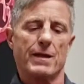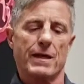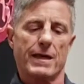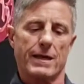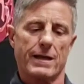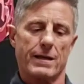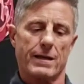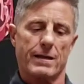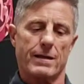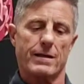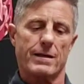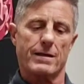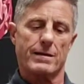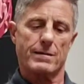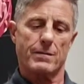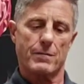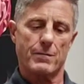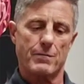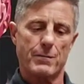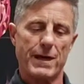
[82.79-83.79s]
it
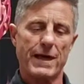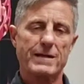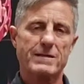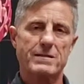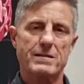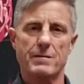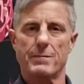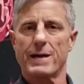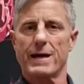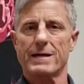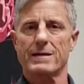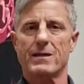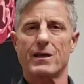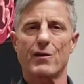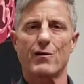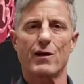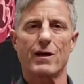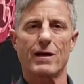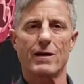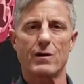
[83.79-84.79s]
makes the
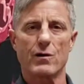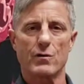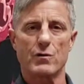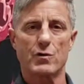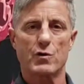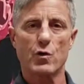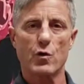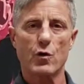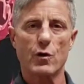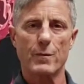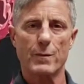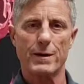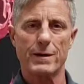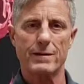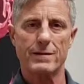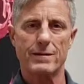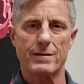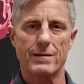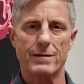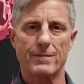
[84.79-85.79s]
bacteria go
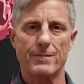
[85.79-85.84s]
dormant.